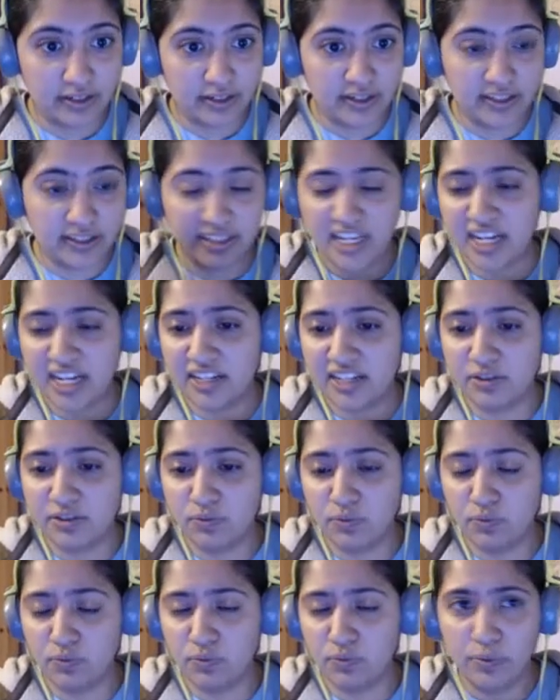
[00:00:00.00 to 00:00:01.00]
because that is
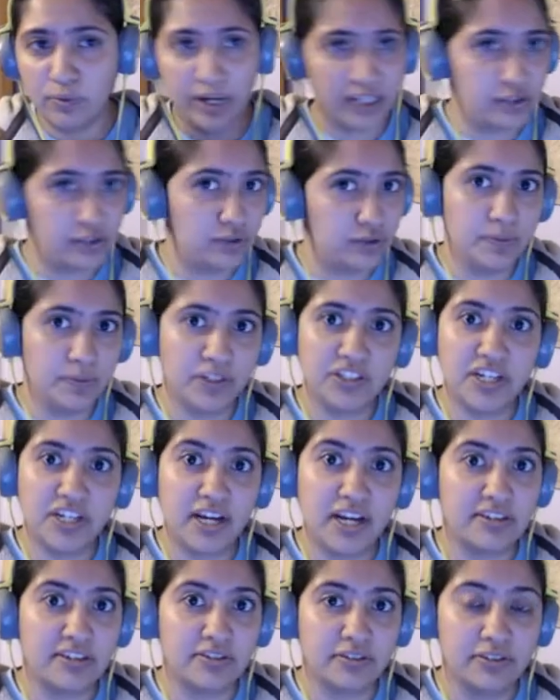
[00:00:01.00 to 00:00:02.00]
way too much
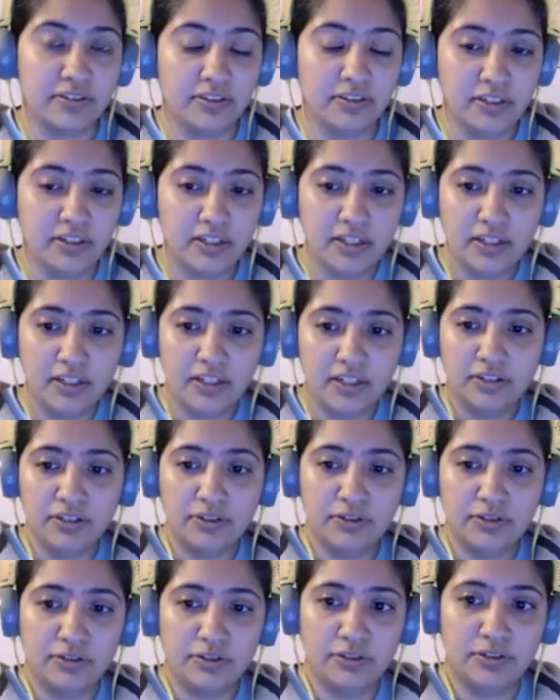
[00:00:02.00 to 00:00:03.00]
hassle
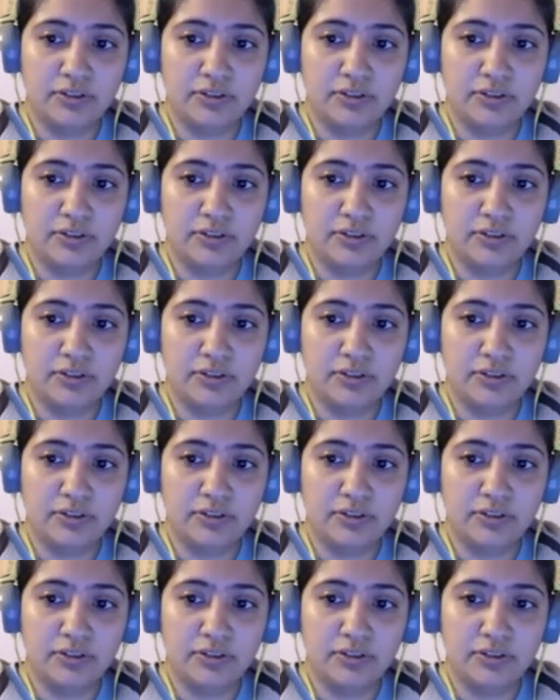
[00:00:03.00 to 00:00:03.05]
to